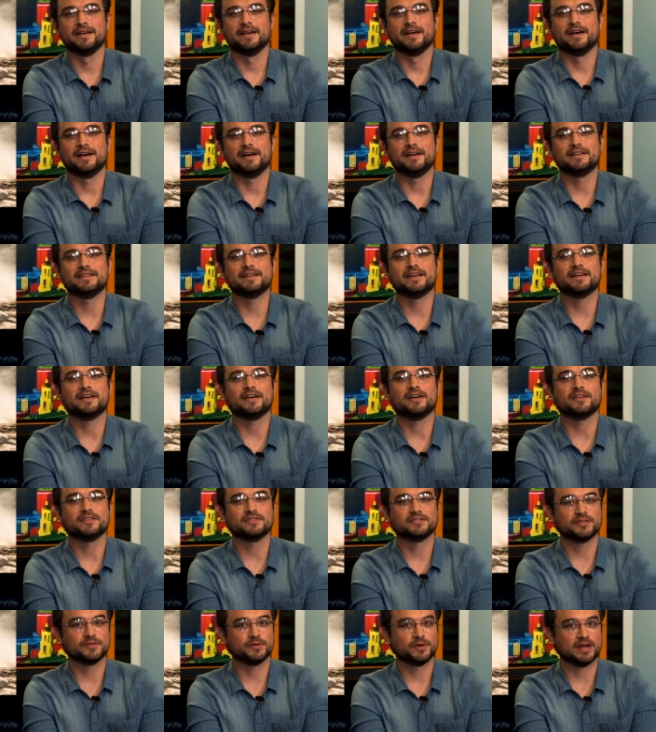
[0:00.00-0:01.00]
Hyundai
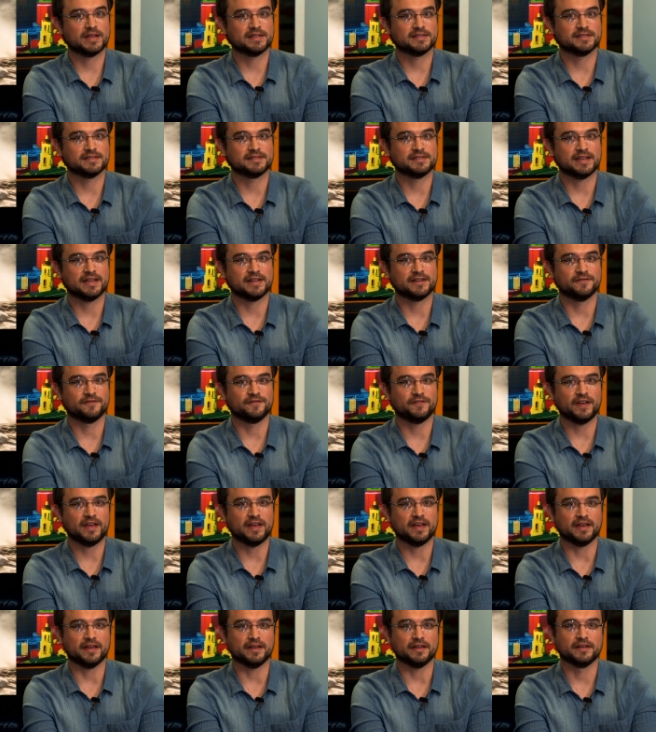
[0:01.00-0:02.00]
also has a Santa
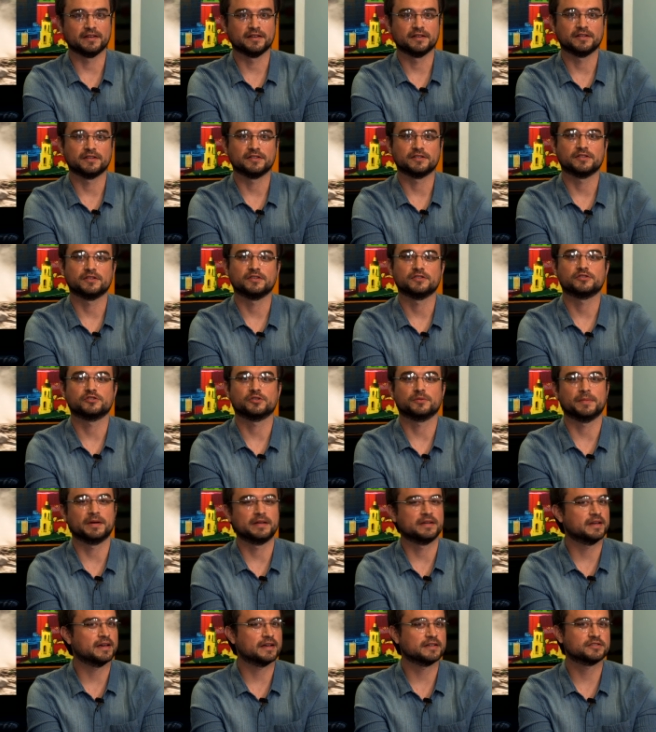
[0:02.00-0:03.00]
Fe. So my
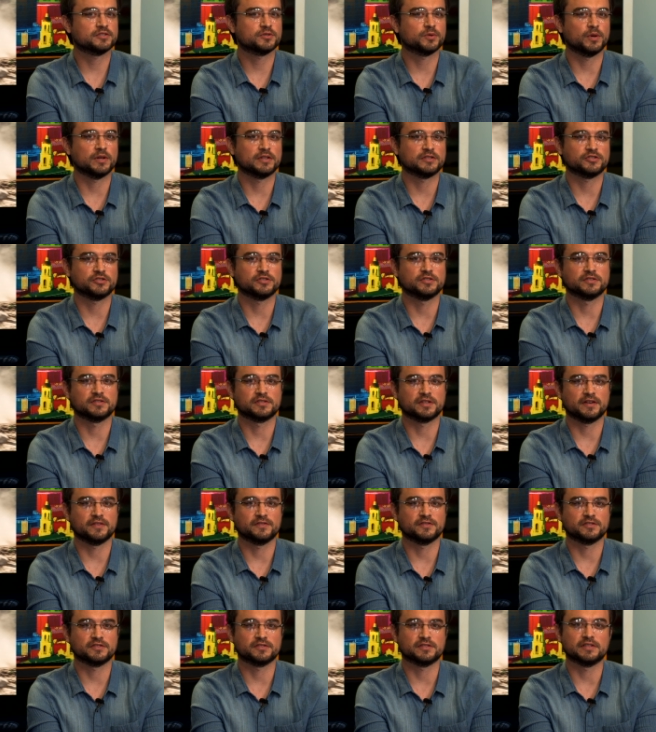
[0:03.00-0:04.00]
next question is
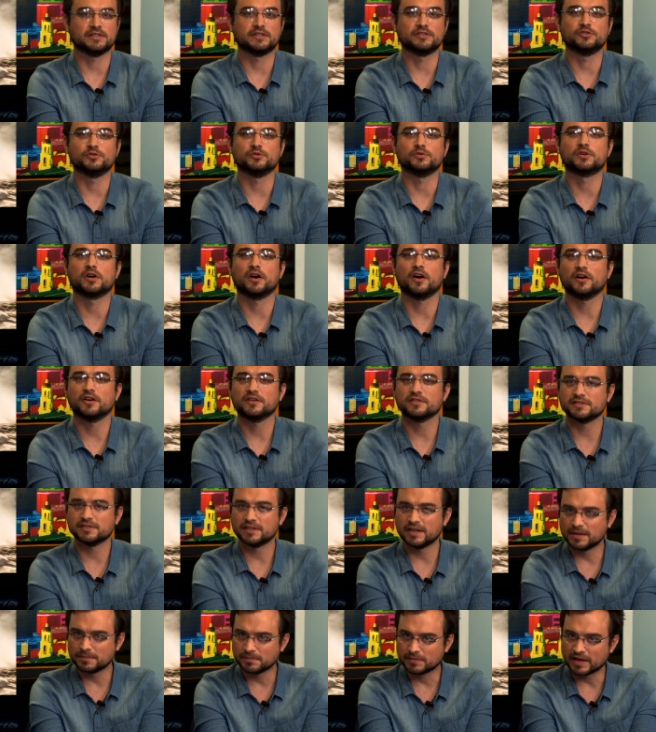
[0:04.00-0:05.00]
obviously, do cars
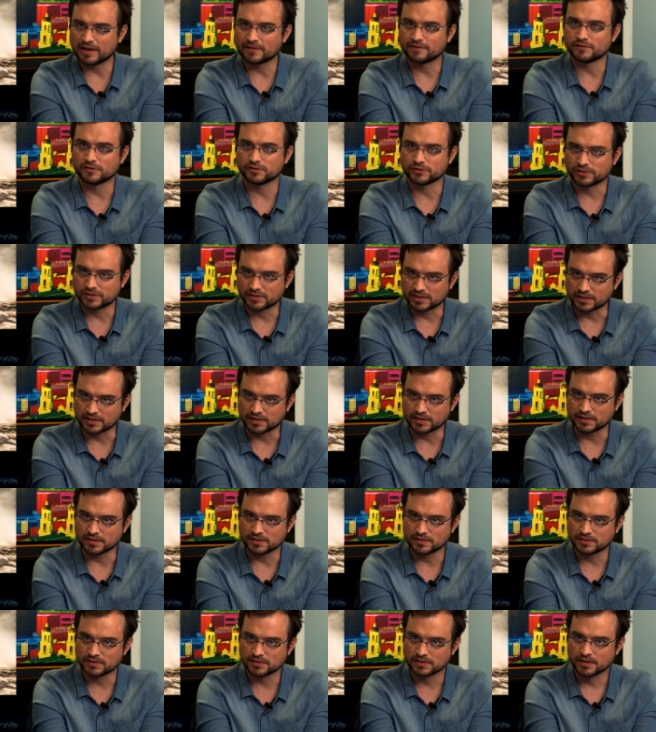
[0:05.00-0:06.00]
named after
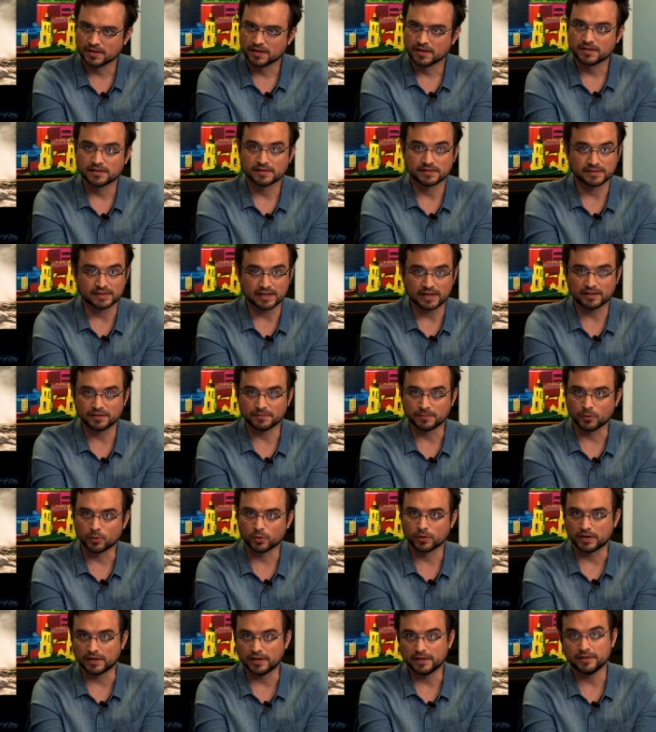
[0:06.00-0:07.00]
cities sell
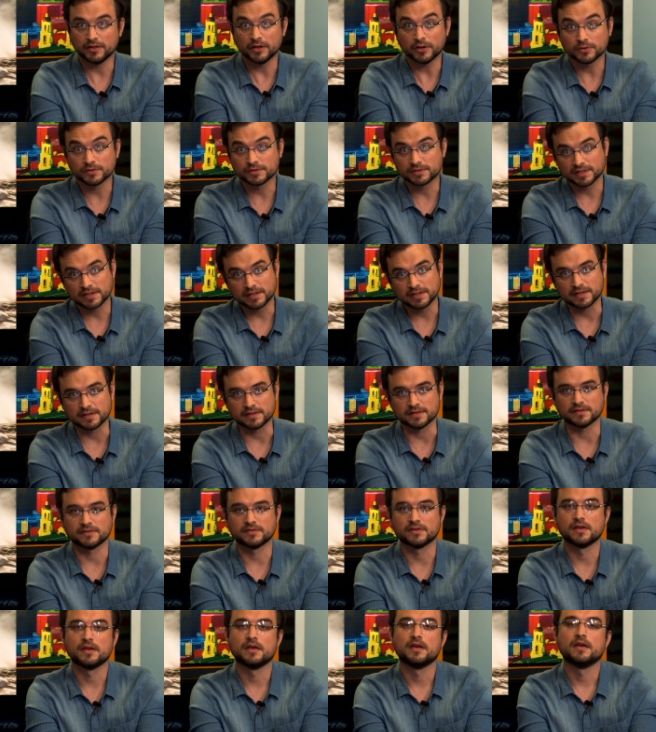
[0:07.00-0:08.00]
more in those cities?
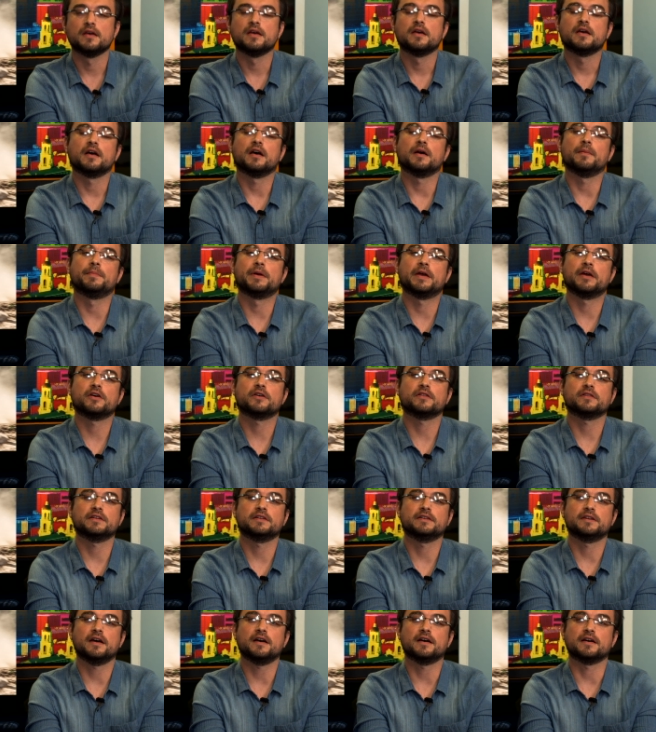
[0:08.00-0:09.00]
Apparently
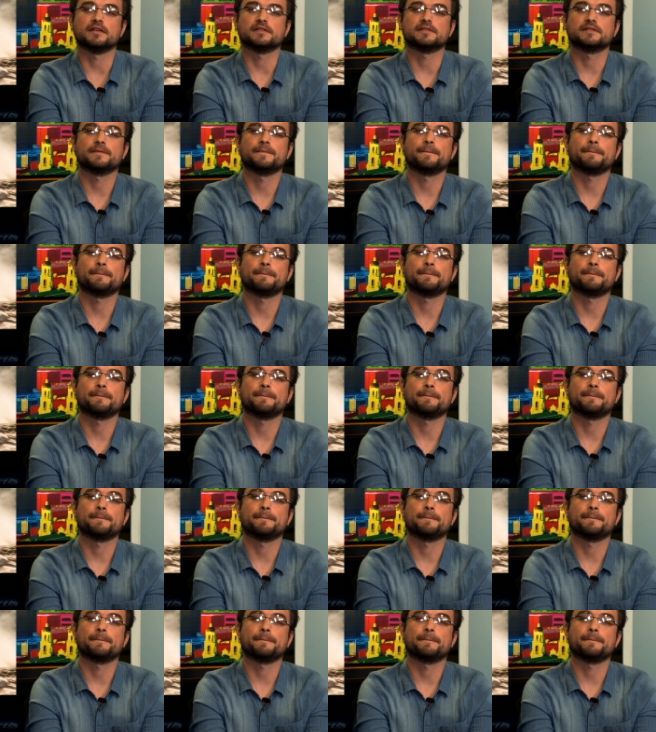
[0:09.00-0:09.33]
not.